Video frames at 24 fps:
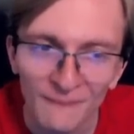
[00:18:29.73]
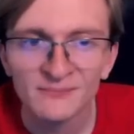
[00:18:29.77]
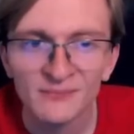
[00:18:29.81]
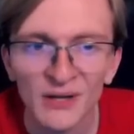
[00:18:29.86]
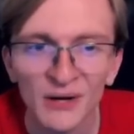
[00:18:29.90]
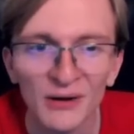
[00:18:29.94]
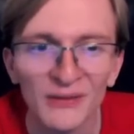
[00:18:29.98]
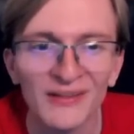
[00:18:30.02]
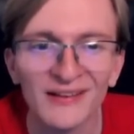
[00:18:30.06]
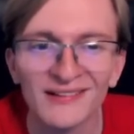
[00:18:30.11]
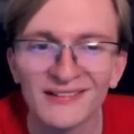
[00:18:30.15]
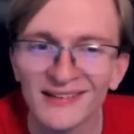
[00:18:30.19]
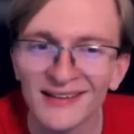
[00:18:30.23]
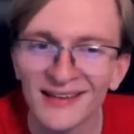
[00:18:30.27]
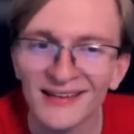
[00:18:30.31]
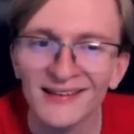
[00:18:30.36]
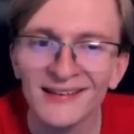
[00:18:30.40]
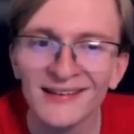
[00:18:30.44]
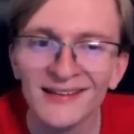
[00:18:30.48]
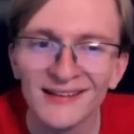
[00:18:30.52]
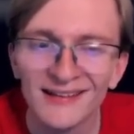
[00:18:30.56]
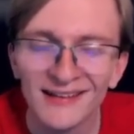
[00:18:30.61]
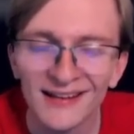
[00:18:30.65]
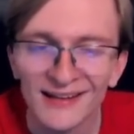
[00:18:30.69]
Alright, thanks again,
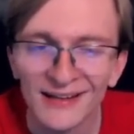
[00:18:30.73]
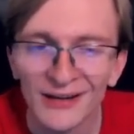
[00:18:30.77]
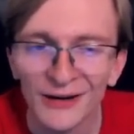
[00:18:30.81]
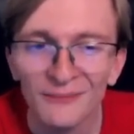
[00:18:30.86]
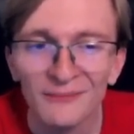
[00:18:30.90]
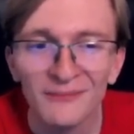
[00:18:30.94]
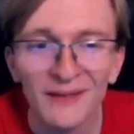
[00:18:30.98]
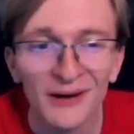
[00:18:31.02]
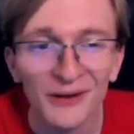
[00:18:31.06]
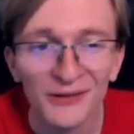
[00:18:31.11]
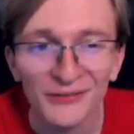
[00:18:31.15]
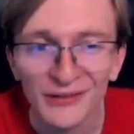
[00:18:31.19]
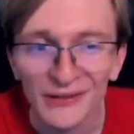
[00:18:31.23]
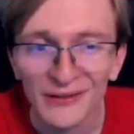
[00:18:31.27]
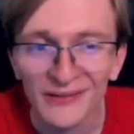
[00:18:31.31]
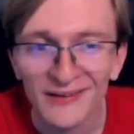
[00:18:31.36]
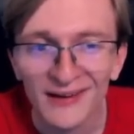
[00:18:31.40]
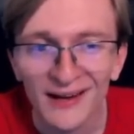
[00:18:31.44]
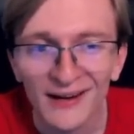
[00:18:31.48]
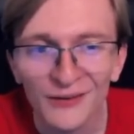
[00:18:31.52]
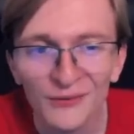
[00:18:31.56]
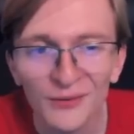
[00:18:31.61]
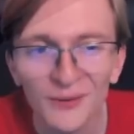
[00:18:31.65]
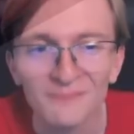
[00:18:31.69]
take care, and I'll see you in the
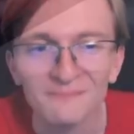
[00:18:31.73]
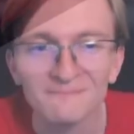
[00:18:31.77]
next one.